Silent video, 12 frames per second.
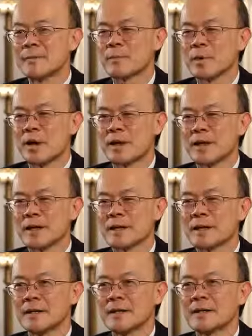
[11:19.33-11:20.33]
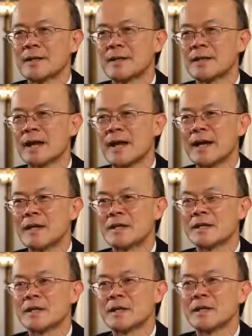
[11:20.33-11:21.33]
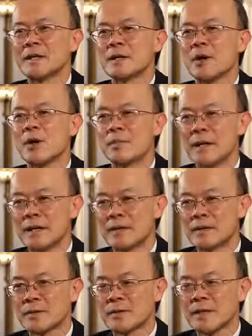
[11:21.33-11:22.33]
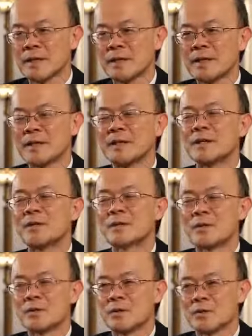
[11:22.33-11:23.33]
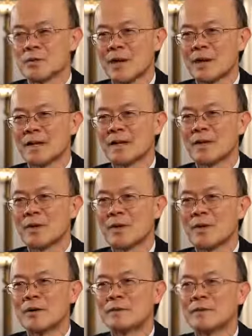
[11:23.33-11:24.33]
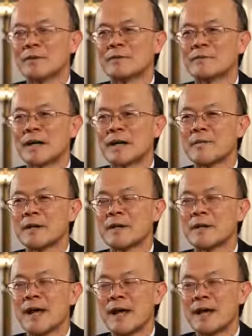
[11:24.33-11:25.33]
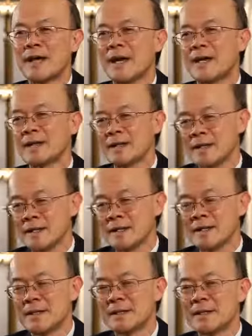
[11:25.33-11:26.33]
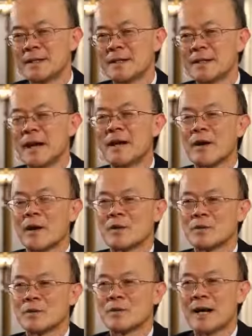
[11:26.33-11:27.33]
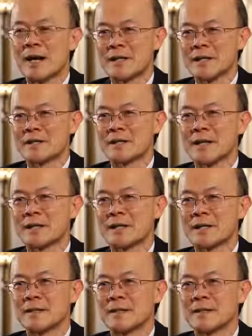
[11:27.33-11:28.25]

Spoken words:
product contains omega-3, tocotrienol, vitamin A and D, and also astaxanthin.